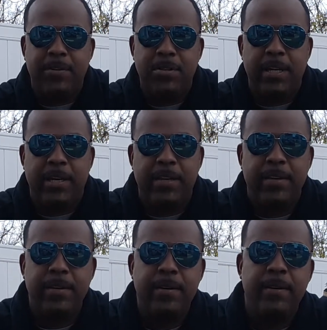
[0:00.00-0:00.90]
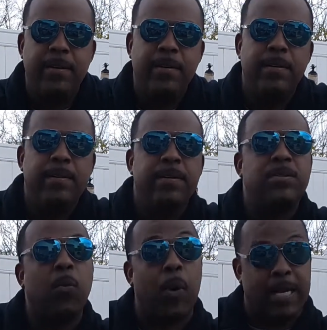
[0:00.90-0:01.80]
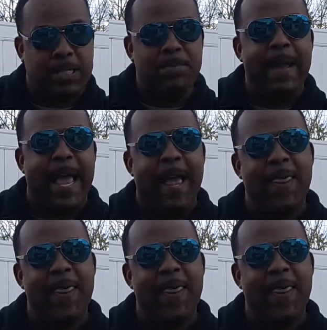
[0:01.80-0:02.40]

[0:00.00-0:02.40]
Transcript: Virginia. So watch your mouth.